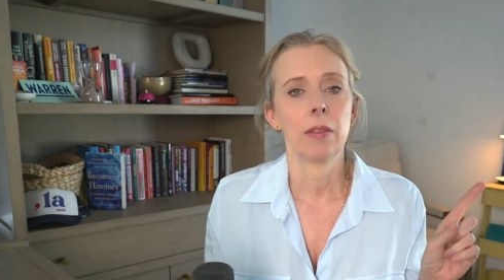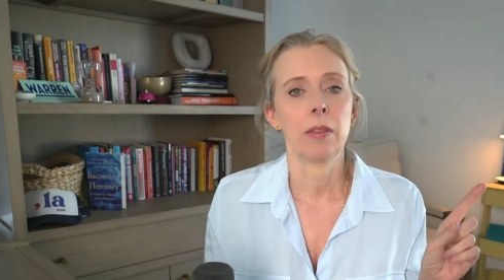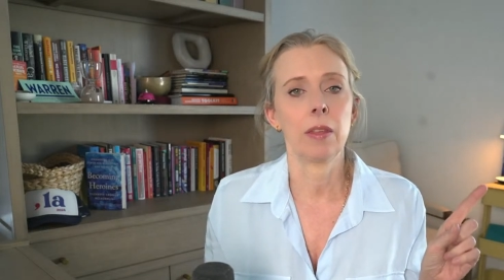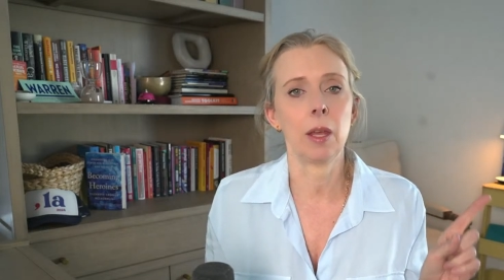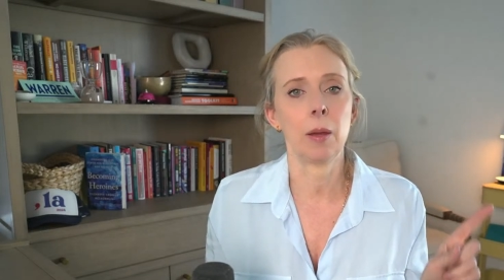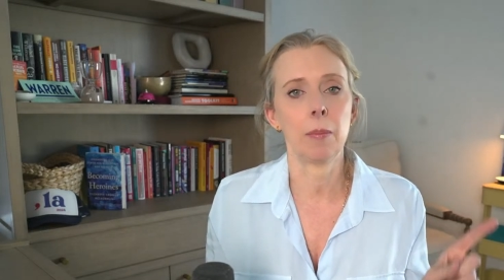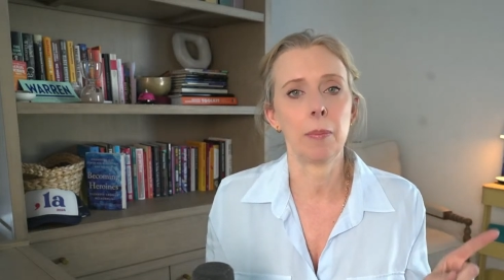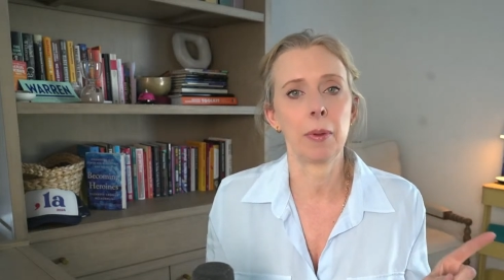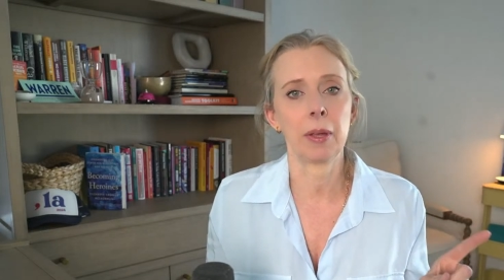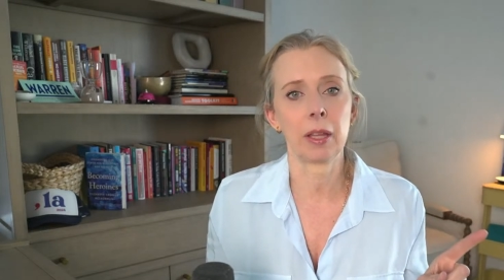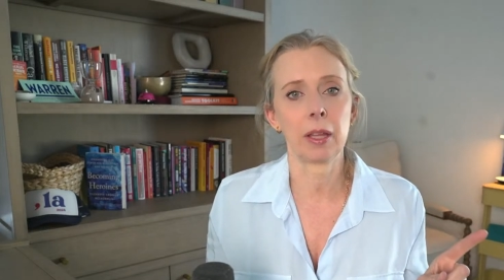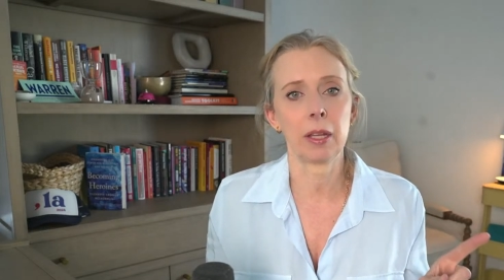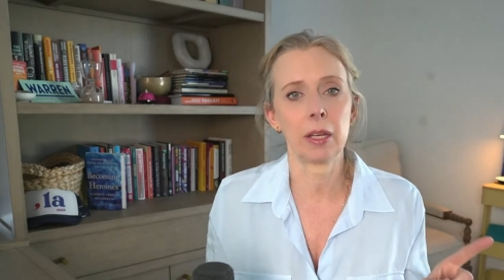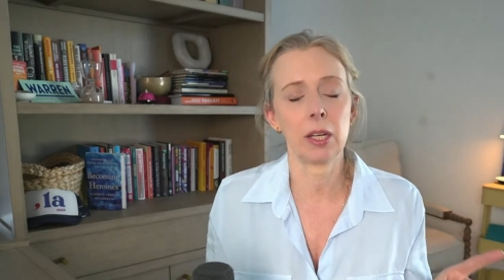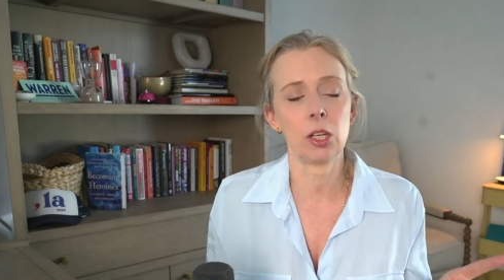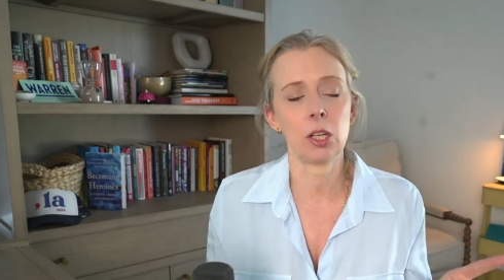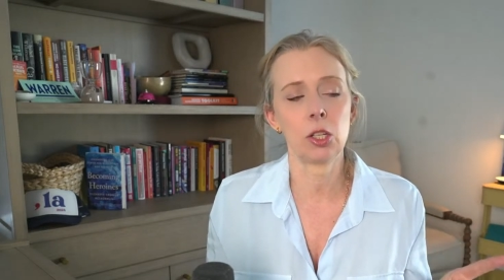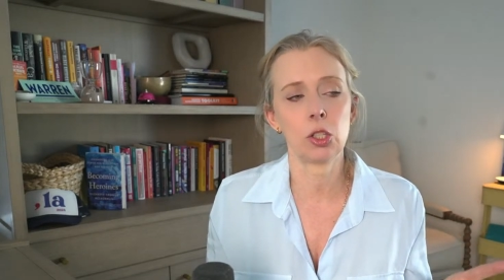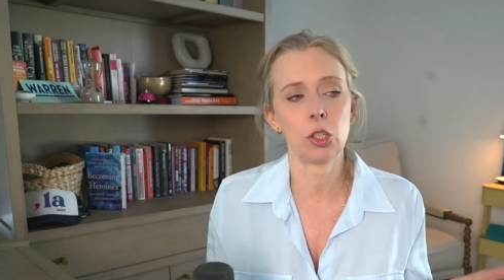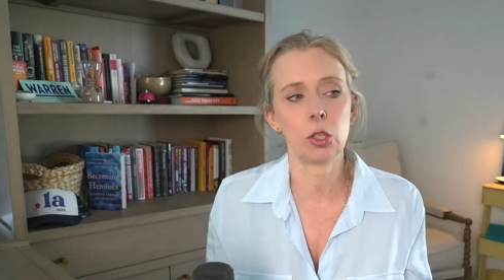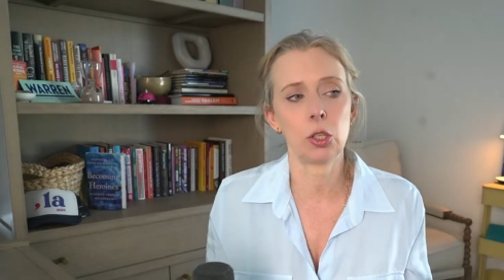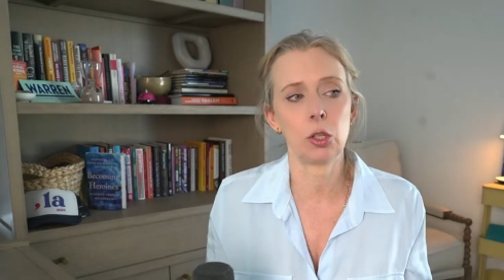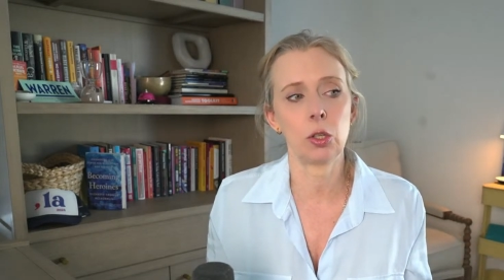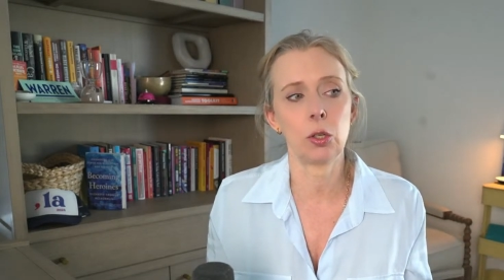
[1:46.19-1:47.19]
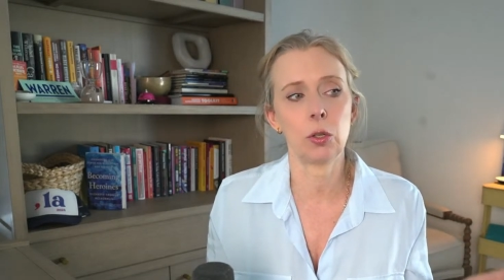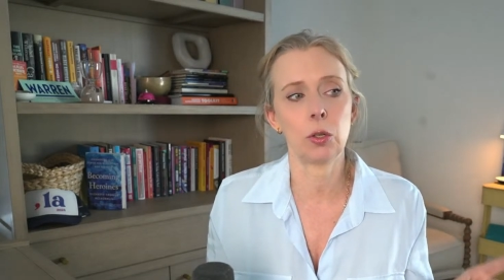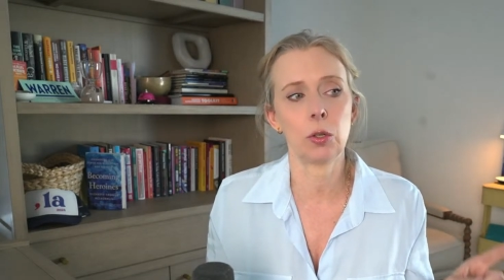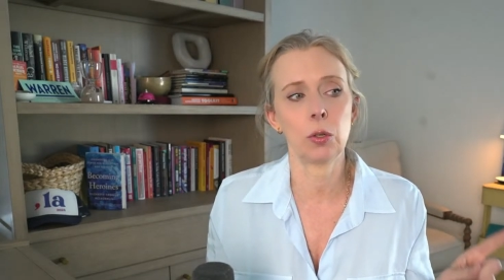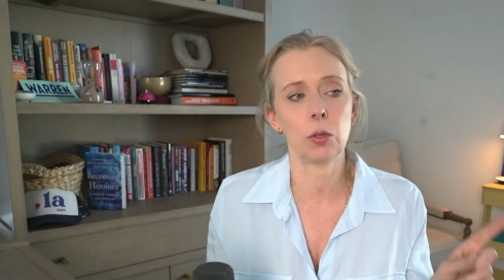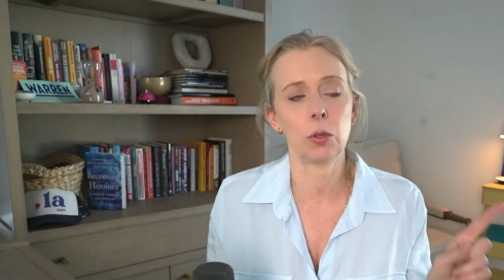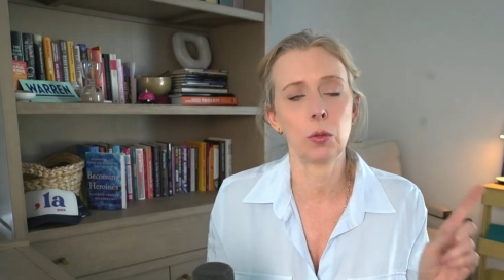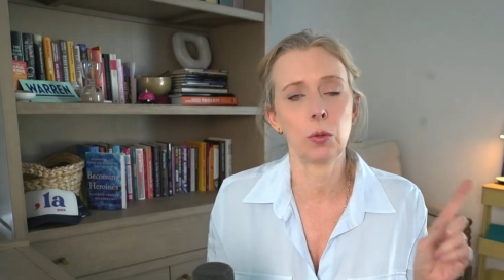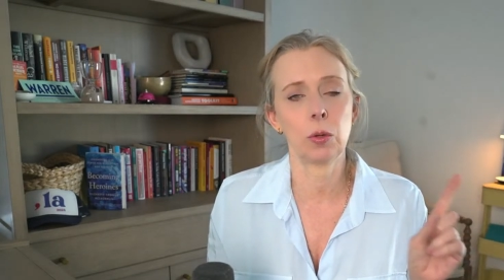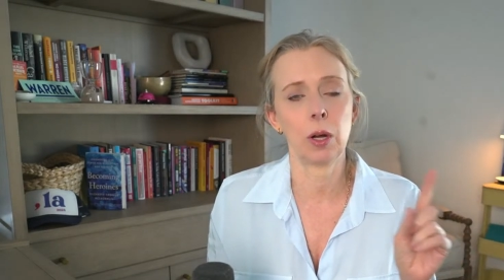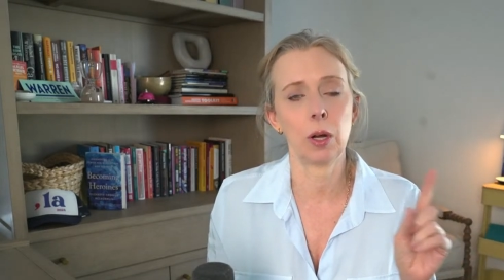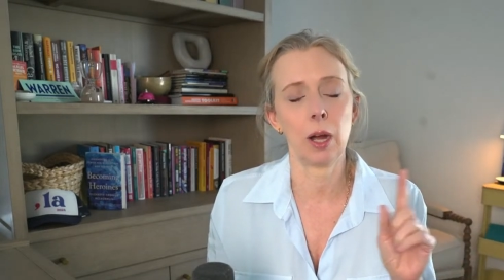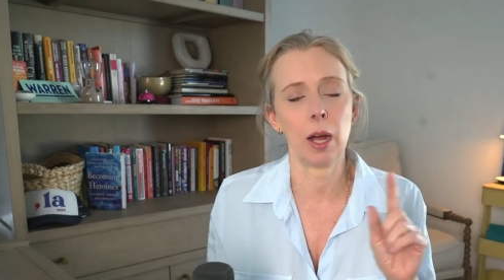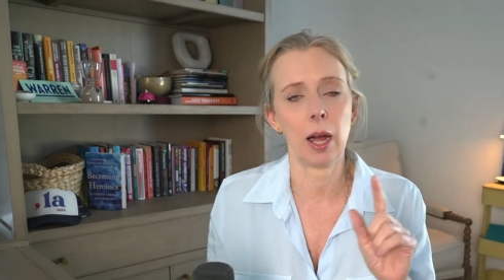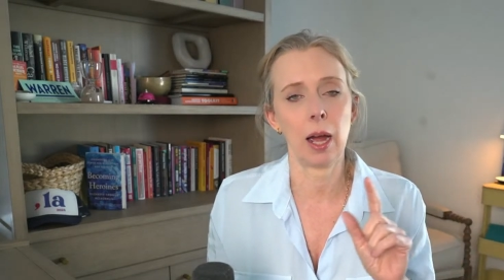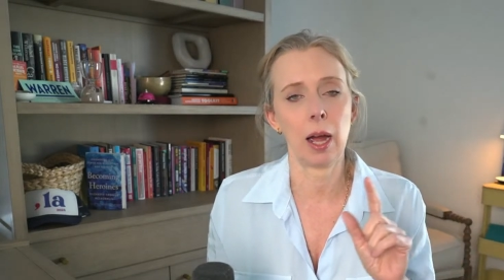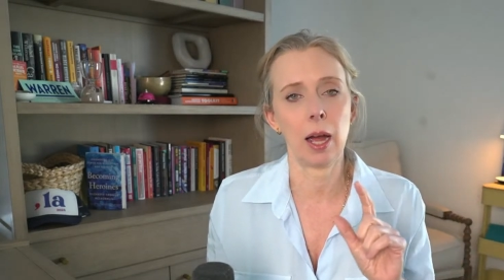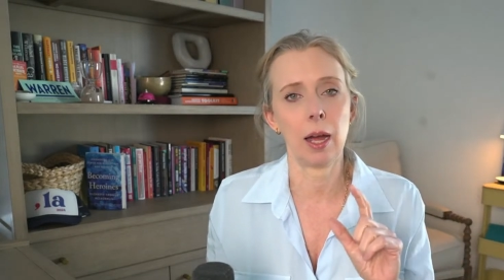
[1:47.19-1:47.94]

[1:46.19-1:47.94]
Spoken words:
the ability to